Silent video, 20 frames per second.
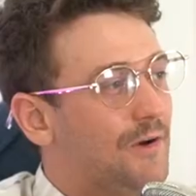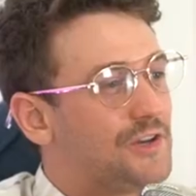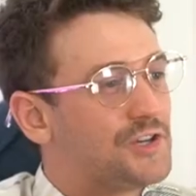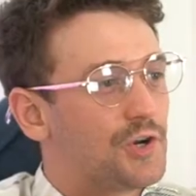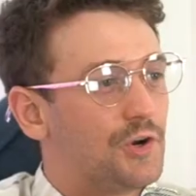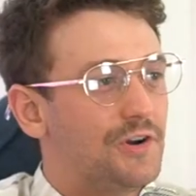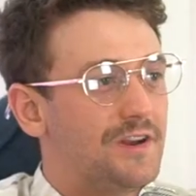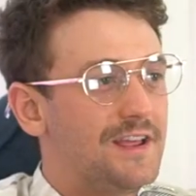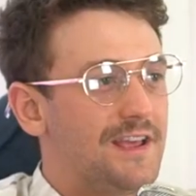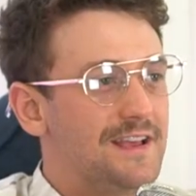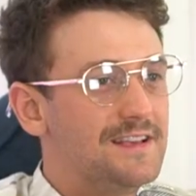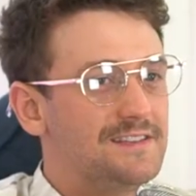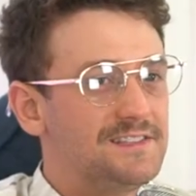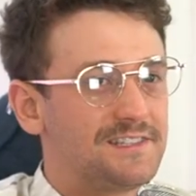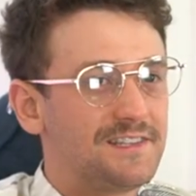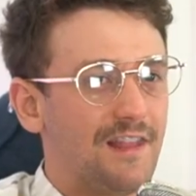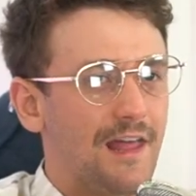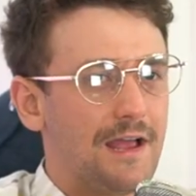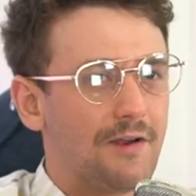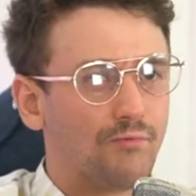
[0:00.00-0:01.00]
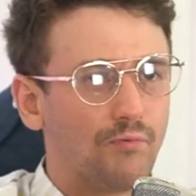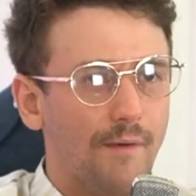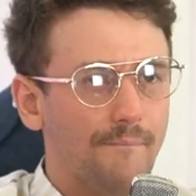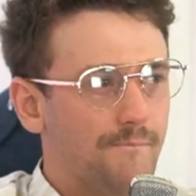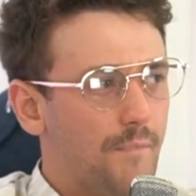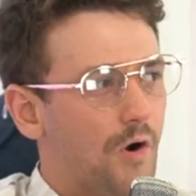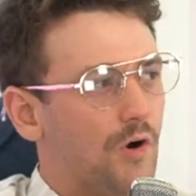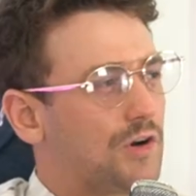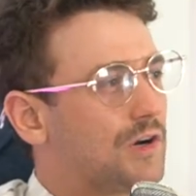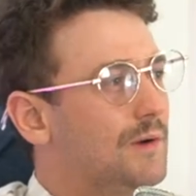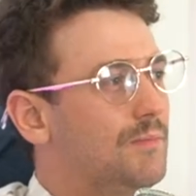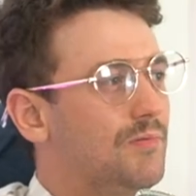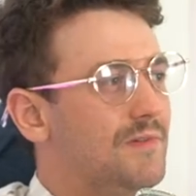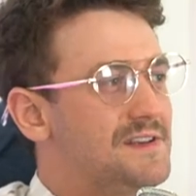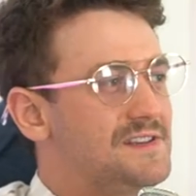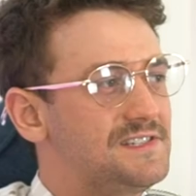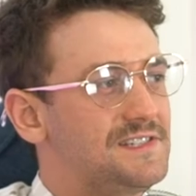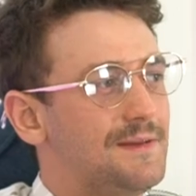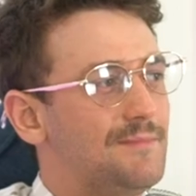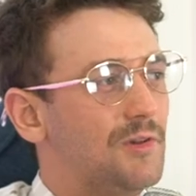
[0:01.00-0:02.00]
Richard is, is least, like
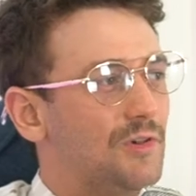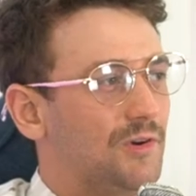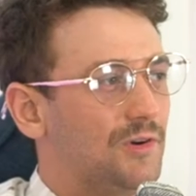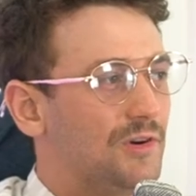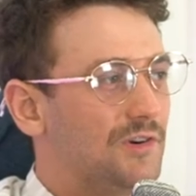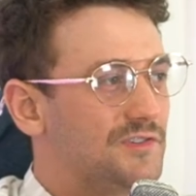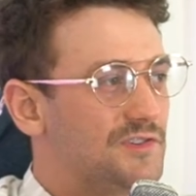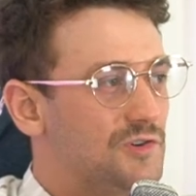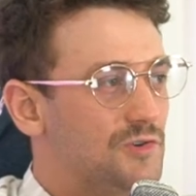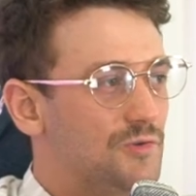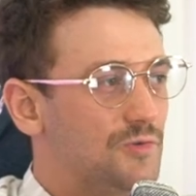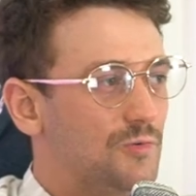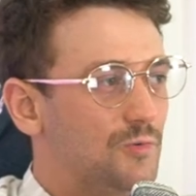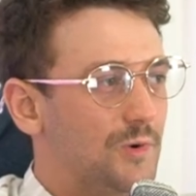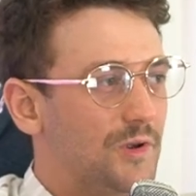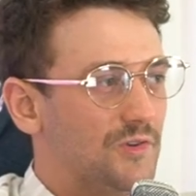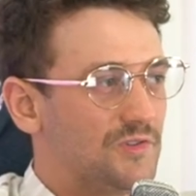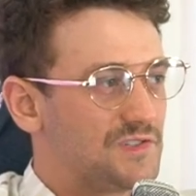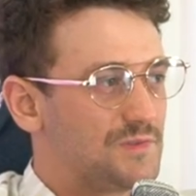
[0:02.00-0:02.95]
remarkably similar to Will